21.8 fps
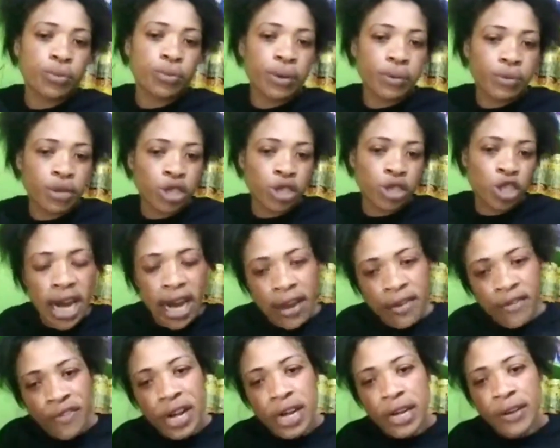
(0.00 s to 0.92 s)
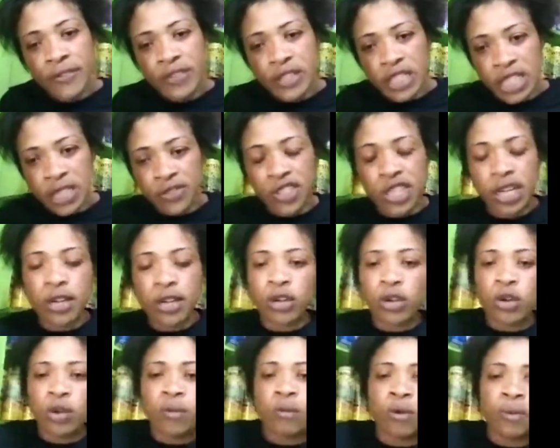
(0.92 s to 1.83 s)
you know, let me try Ivany to
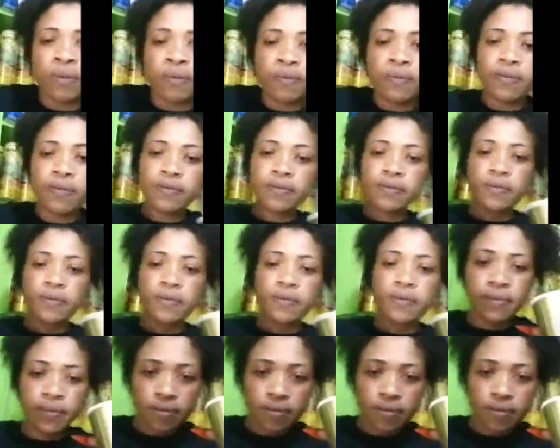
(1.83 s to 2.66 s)
see if she will come up.